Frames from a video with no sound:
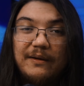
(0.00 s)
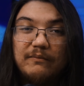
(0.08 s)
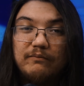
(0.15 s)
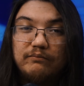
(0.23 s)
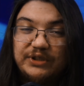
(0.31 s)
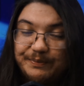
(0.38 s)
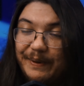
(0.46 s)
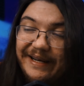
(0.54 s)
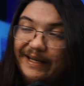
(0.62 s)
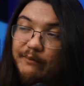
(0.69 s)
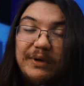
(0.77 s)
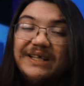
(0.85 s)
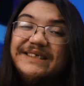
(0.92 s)

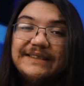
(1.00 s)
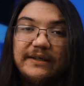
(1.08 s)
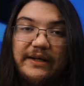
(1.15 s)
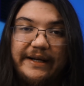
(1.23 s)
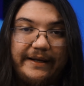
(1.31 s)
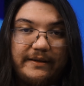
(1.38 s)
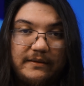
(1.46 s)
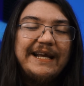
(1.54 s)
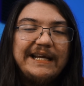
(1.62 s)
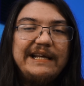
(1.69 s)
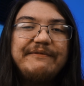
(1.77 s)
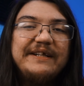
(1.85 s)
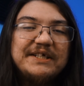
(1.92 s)
spending months on it.
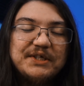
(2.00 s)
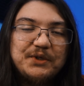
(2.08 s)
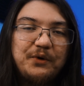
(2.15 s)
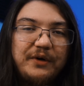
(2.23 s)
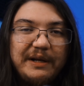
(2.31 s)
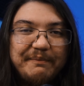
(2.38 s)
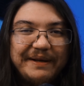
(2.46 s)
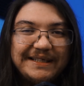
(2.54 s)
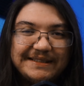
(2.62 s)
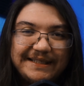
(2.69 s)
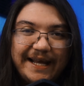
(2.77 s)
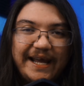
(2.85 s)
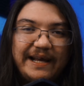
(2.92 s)
Even
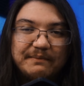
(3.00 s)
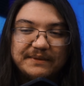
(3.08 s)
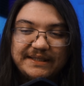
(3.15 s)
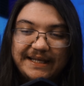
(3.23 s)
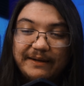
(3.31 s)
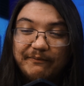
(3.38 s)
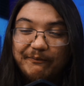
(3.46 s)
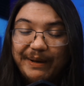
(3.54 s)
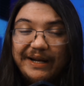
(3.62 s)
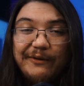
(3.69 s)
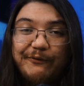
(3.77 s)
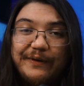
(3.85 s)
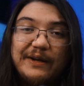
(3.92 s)
story-based games can
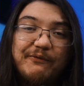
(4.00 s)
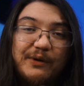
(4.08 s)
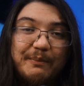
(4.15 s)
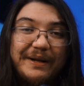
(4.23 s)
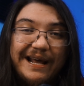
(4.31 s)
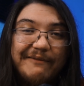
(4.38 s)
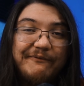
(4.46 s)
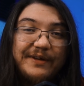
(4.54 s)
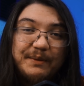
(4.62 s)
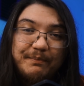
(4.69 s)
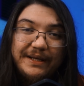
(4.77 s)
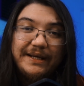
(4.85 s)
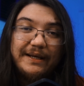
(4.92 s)
benefit from an
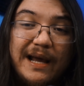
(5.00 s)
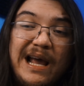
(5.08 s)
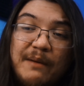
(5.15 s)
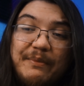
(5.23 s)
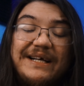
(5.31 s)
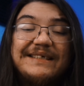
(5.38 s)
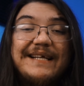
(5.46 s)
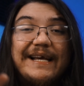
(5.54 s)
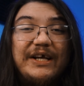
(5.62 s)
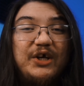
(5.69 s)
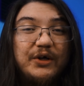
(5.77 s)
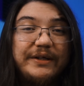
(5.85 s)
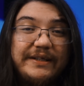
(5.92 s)
MVP because a
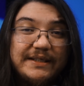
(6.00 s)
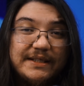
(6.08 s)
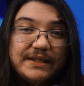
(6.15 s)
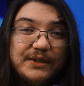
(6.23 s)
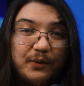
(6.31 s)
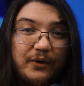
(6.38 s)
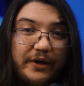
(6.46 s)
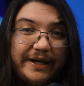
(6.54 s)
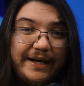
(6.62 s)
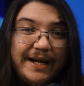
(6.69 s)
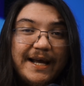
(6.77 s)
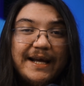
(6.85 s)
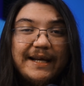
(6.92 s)
good
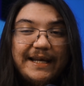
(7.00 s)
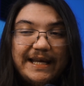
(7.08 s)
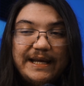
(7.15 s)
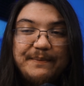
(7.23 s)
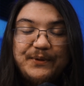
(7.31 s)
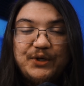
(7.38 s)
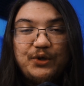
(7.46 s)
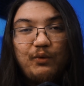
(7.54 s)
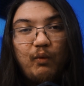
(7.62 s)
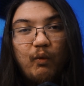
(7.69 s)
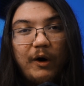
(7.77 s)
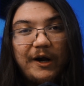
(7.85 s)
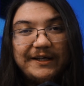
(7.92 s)
story keeps you
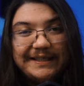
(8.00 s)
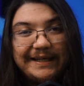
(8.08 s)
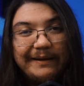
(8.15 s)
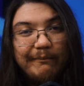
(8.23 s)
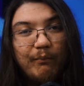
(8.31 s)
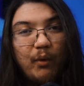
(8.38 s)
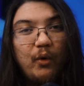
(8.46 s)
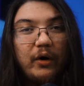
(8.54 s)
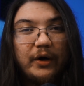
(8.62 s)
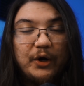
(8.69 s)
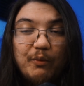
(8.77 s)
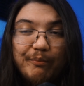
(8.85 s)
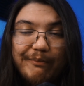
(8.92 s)
wanting
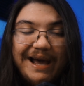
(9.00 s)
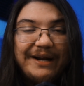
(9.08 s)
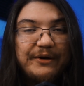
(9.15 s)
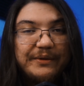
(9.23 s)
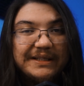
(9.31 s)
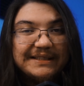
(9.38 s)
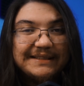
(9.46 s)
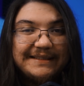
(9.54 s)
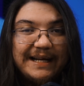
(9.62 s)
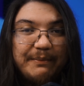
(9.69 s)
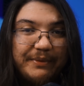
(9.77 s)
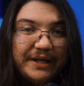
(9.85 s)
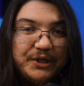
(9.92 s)
more, no matter the
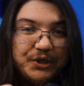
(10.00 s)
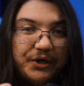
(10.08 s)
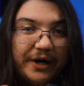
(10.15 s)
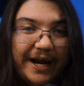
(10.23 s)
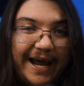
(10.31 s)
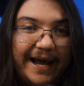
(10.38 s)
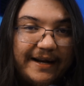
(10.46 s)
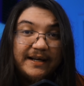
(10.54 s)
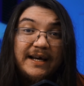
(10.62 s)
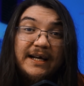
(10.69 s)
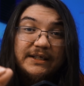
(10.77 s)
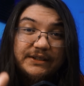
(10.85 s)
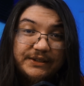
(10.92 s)
step that you're at.
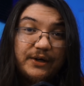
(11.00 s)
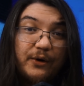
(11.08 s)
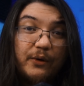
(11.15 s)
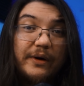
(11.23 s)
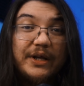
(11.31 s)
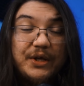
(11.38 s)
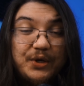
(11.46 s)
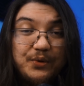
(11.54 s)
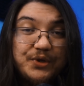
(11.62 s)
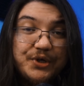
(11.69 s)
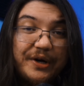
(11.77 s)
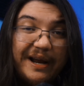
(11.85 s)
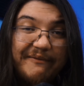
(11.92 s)
So
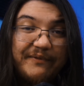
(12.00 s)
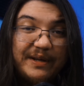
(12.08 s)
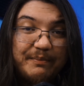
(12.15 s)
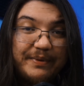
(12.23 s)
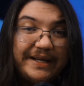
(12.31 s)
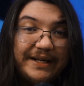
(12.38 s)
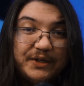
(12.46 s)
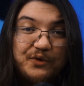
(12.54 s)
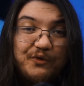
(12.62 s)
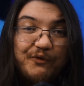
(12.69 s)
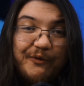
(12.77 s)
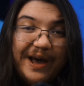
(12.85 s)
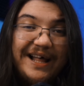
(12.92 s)
use your MVP
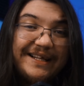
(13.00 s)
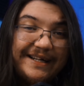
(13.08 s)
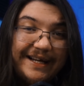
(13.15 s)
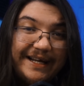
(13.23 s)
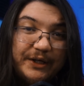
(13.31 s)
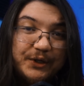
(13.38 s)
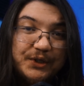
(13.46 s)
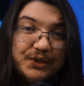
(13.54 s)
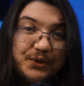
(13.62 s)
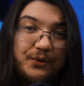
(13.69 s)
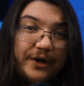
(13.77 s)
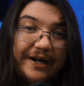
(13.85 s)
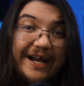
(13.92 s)
to validate your
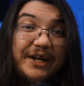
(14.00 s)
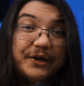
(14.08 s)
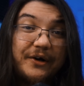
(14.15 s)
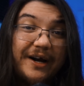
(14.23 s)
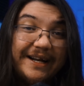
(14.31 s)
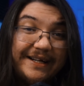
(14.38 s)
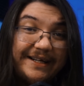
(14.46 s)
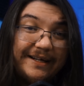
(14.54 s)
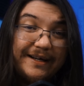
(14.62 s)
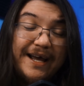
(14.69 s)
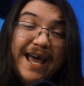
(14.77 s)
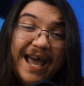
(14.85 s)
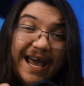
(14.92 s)
story and your
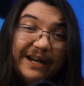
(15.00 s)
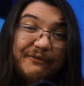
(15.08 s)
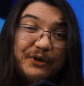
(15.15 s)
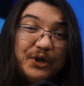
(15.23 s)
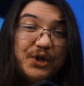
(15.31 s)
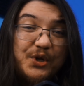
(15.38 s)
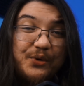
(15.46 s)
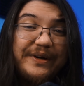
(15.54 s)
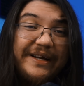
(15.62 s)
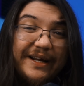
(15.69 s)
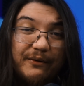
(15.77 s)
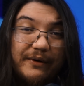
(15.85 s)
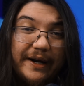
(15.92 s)
idea, and if you're
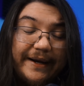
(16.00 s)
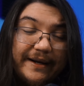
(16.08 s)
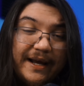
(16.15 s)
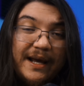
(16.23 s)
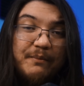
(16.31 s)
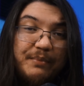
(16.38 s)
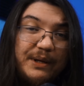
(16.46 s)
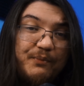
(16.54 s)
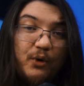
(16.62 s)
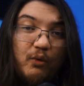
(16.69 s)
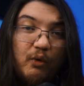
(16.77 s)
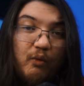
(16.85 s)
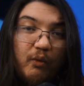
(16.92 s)
doing it right,
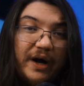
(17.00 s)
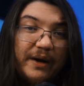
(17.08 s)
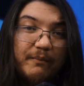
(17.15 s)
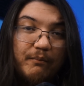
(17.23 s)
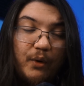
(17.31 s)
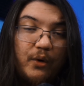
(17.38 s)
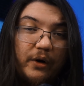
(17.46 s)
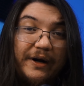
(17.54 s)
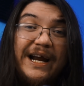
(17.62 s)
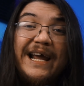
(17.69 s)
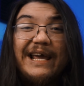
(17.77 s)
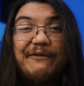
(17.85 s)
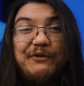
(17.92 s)
people will want more.
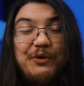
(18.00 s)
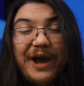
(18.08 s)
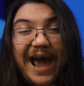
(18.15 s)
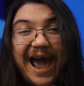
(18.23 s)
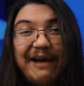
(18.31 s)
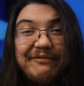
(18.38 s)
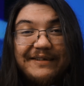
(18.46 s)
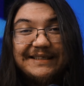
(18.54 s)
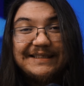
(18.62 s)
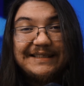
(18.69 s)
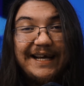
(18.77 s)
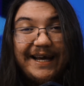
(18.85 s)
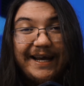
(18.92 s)
If you have to
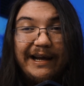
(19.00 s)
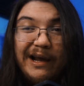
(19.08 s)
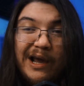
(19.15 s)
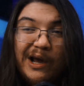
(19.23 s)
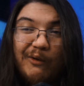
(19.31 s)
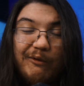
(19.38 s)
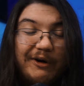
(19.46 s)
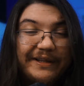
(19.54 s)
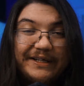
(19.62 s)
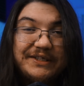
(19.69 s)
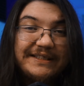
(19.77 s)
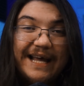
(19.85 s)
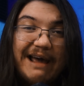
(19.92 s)
say, well,
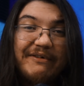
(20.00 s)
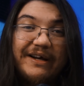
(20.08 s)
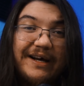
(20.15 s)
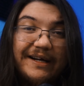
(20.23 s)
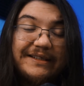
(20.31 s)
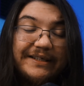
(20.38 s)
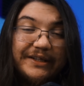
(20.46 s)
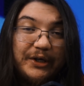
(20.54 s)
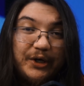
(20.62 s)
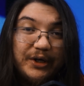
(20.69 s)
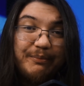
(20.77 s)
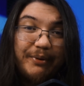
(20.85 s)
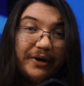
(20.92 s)
they just haven't gotten to the
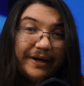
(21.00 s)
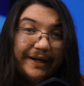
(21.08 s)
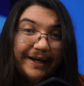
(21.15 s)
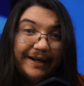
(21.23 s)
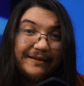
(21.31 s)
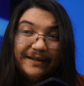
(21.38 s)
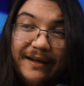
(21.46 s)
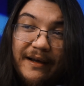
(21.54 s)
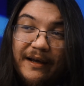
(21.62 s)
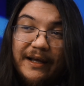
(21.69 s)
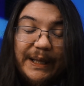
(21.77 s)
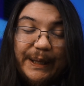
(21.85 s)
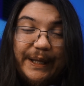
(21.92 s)
good part yet,
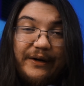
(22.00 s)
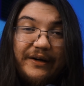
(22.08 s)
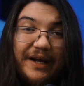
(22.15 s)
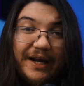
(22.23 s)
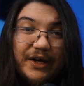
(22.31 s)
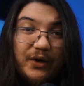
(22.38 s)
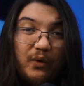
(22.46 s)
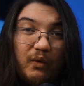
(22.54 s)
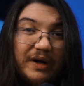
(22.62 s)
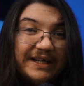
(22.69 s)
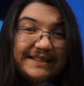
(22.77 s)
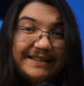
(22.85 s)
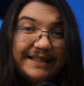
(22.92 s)
they're not going to
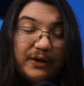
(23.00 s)
want to stick